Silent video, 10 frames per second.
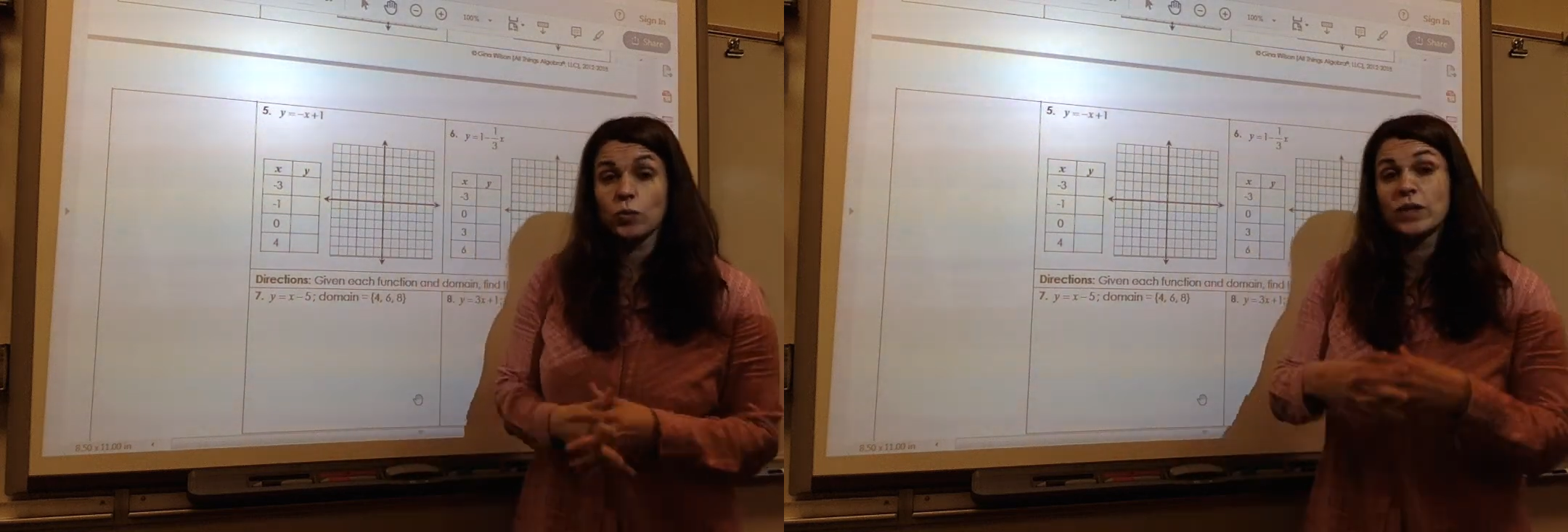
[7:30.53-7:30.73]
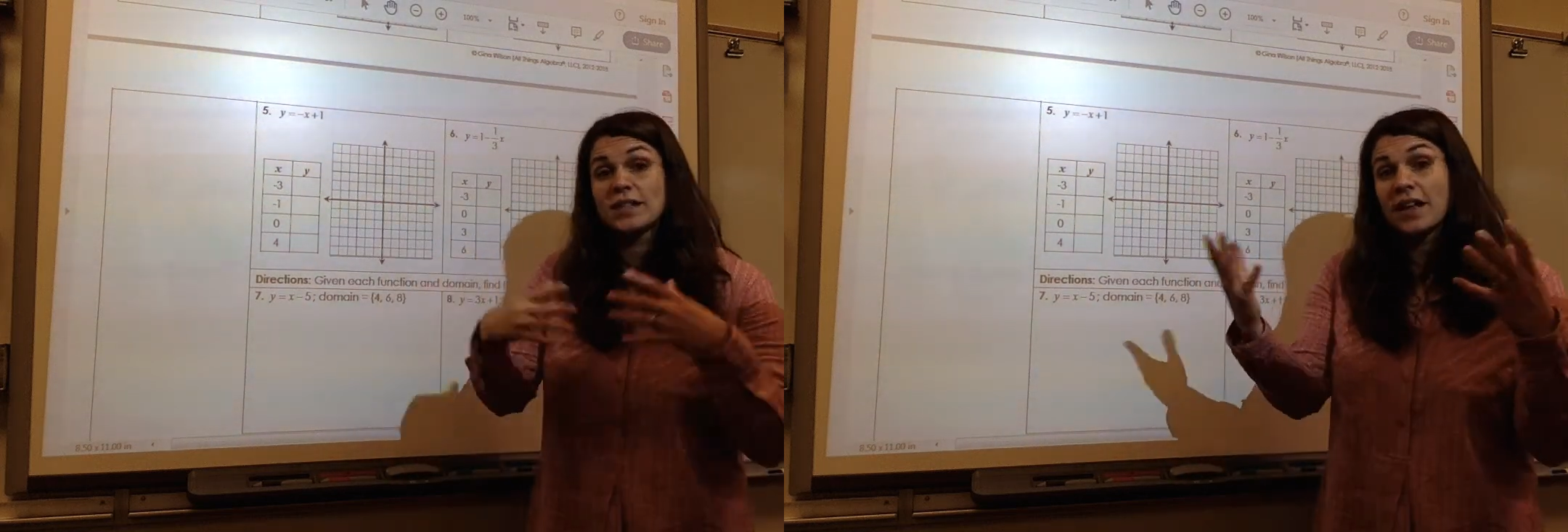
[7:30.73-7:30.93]

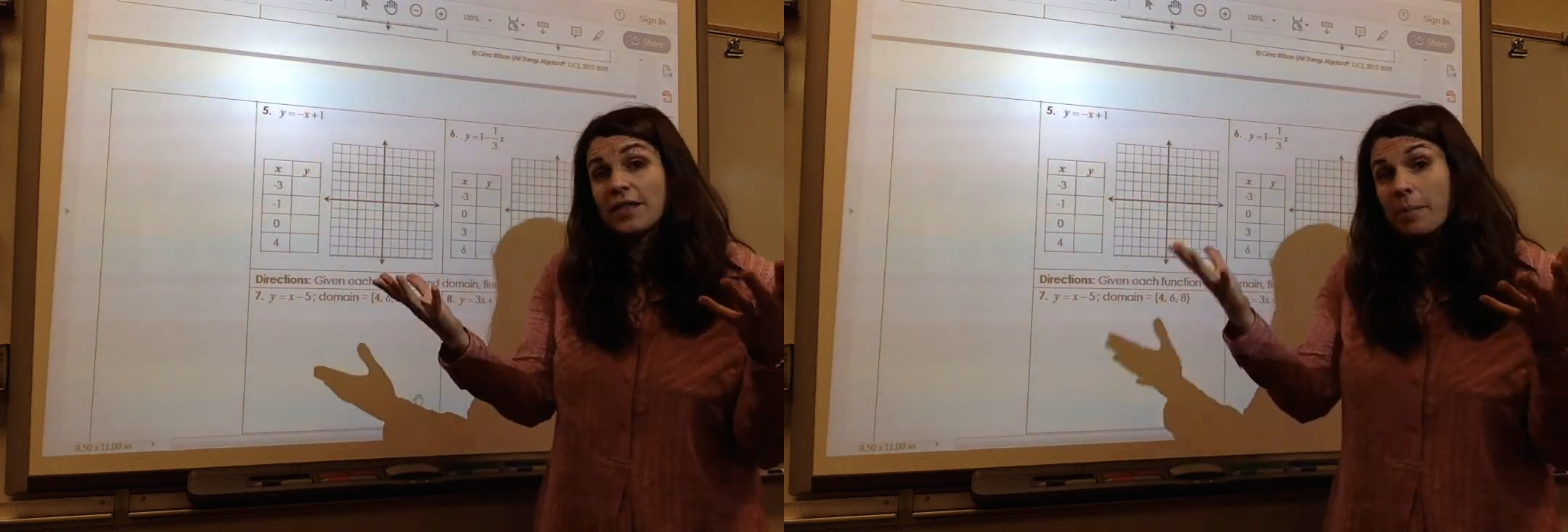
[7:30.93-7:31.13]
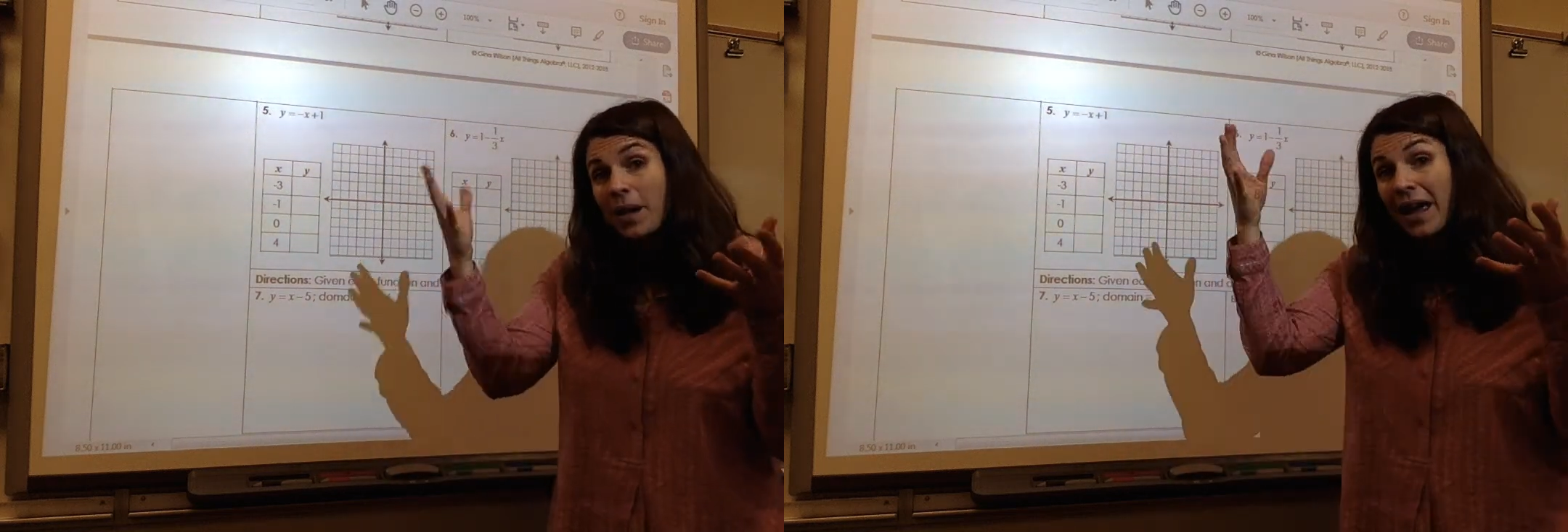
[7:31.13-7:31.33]
We said
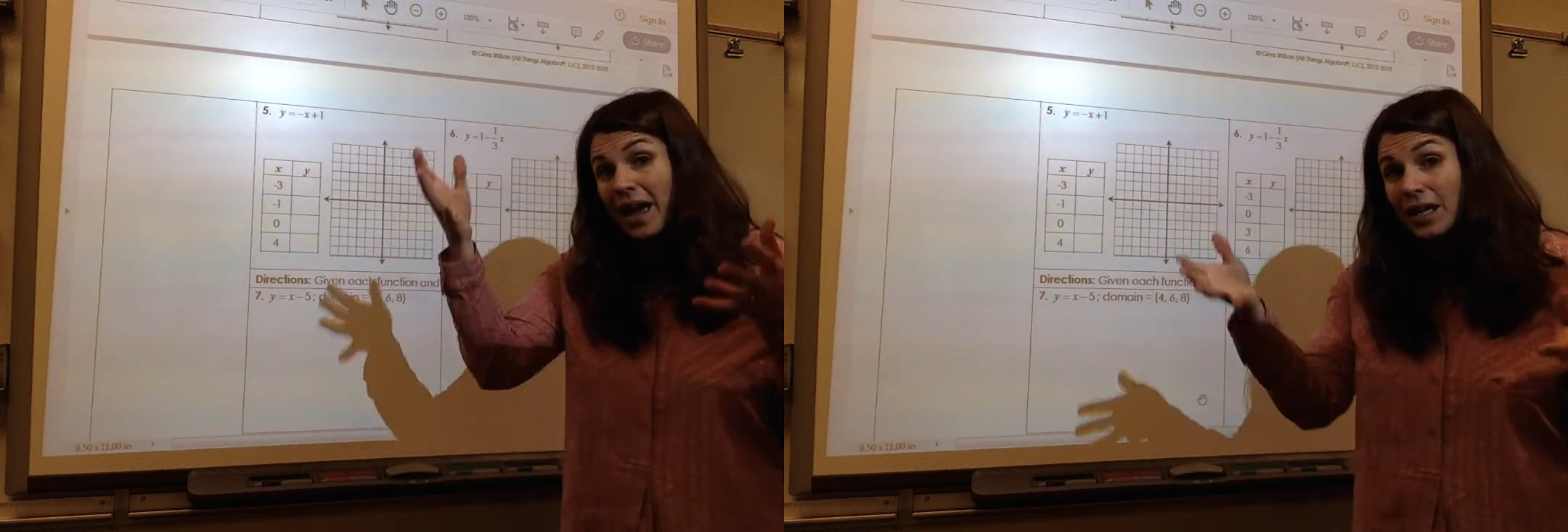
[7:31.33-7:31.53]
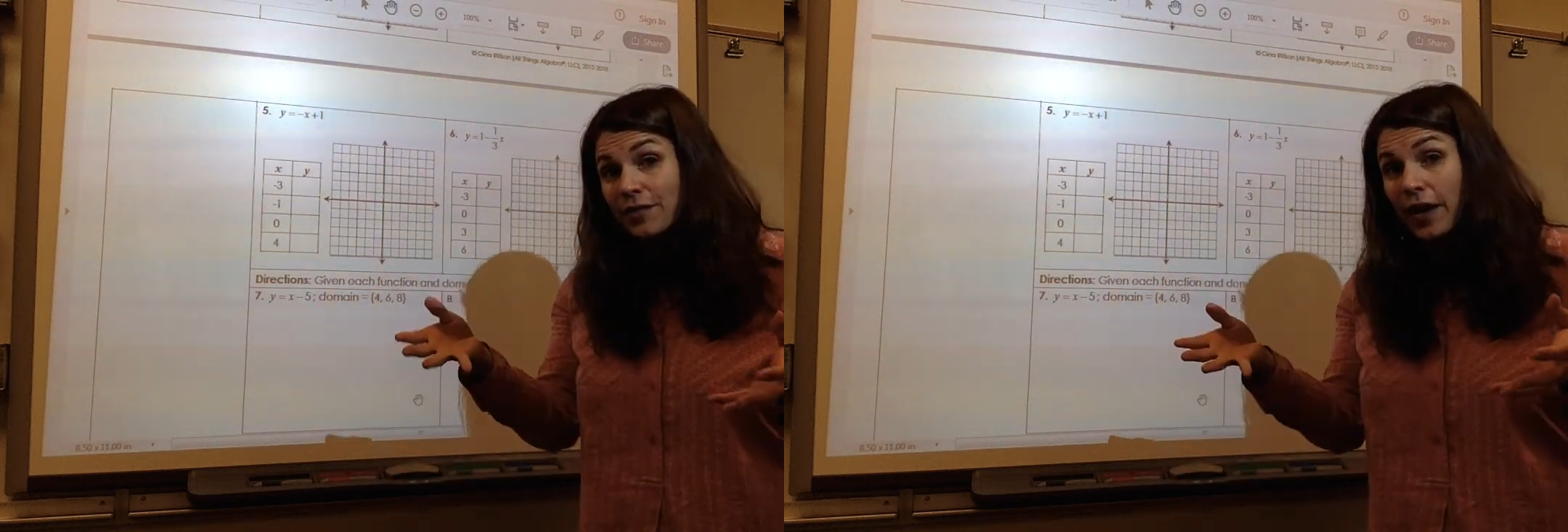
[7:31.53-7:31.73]
that my
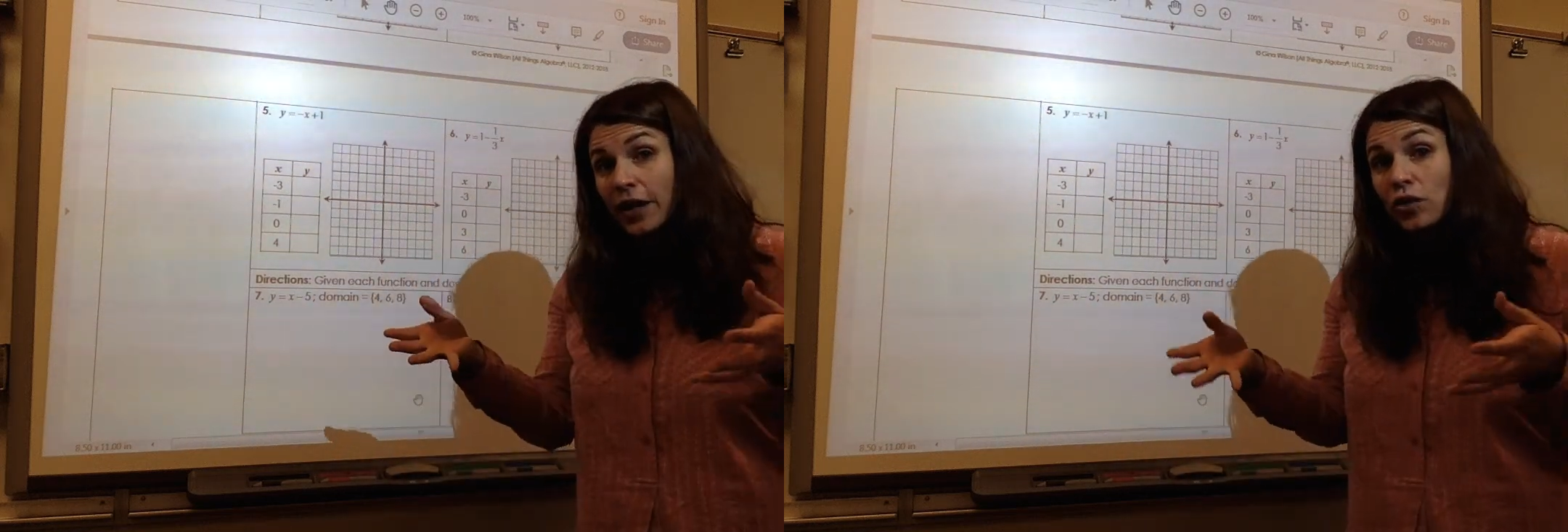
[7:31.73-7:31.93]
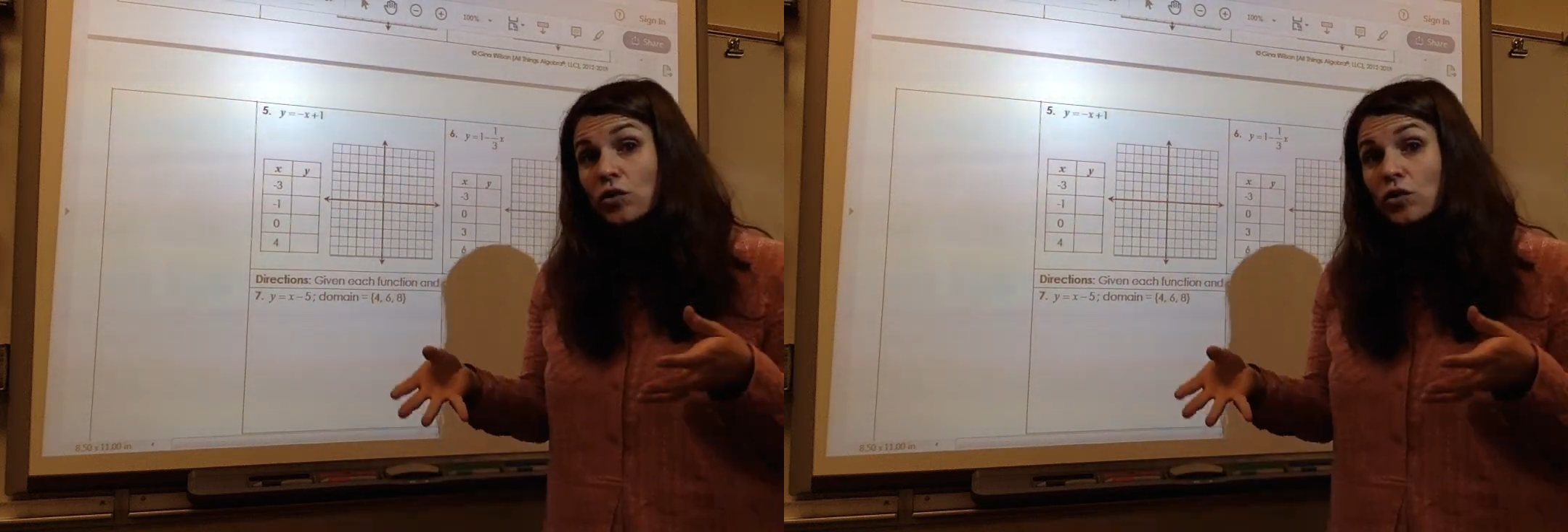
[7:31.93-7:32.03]
x values